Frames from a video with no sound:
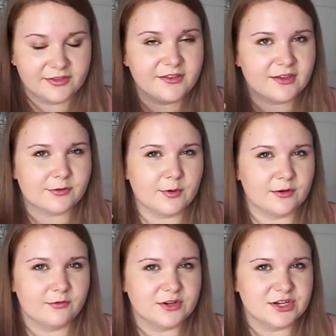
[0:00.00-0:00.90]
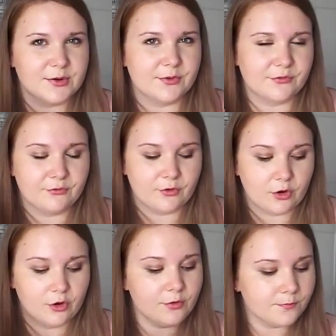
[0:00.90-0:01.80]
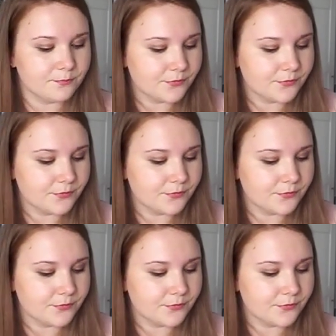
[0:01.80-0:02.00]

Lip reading: I think that's what it originally was for.